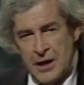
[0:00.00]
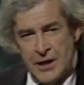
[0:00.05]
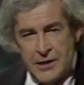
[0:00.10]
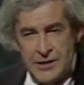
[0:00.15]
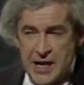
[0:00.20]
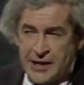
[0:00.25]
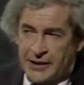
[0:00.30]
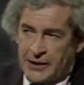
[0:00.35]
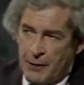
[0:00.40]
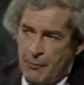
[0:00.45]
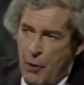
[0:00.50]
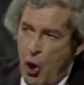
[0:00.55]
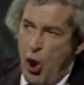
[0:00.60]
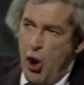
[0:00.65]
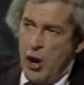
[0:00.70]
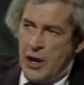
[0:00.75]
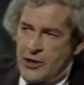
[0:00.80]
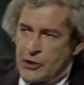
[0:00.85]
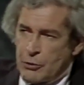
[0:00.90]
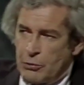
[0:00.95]
Knit them
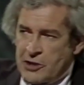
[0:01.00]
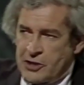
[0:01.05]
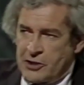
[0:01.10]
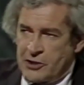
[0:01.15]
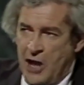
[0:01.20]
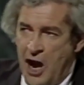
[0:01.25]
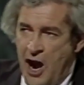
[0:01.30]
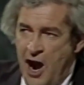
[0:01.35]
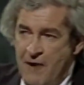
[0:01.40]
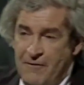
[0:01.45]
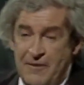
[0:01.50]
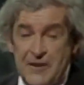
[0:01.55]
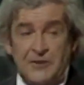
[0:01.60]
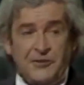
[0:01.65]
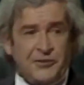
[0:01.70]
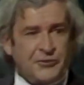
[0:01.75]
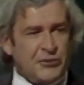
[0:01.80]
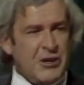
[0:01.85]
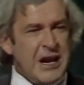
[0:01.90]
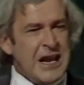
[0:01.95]
all into a scarf and
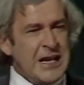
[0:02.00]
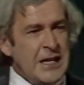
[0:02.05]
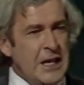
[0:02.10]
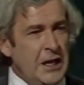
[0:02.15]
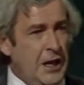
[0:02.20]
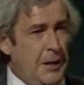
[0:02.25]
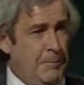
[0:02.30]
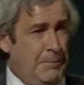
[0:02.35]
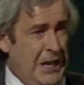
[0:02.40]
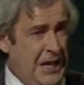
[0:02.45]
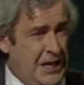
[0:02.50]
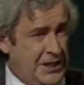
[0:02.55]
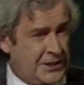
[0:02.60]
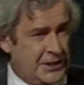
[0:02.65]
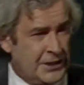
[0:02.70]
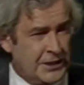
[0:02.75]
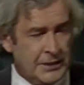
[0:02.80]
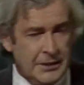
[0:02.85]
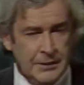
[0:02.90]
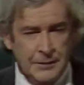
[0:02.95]
strangle the bastard.